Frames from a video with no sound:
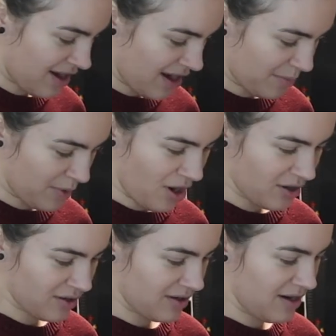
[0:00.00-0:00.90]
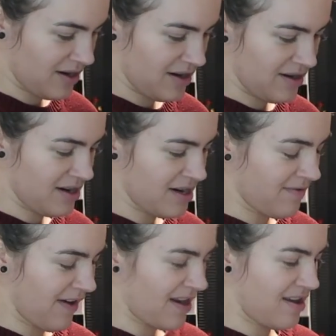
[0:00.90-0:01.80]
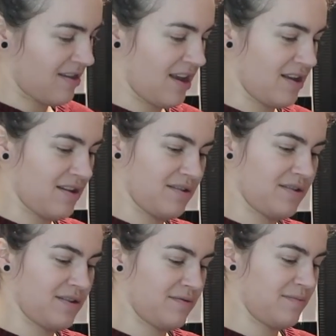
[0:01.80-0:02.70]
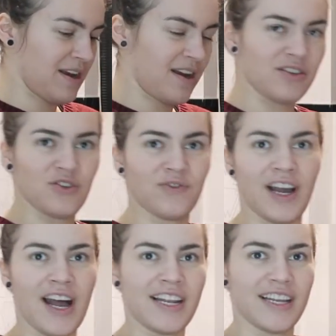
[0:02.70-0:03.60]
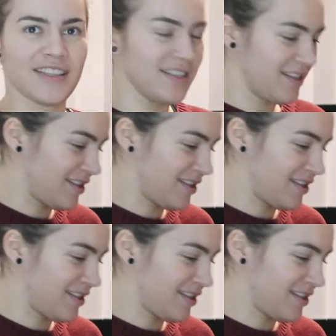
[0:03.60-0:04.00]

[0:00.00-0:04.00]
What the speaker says: I am not in need of anything because you've got it.